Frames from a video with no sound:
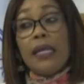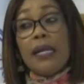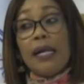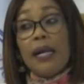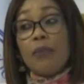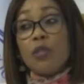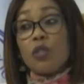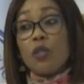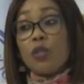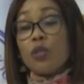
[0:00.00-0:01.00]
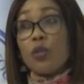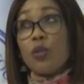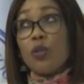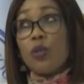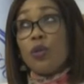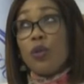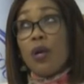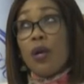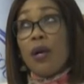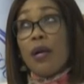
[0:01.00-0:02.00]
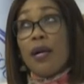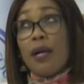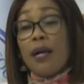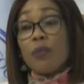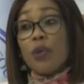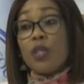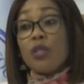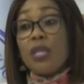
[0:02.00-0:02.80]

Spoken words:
It's also going to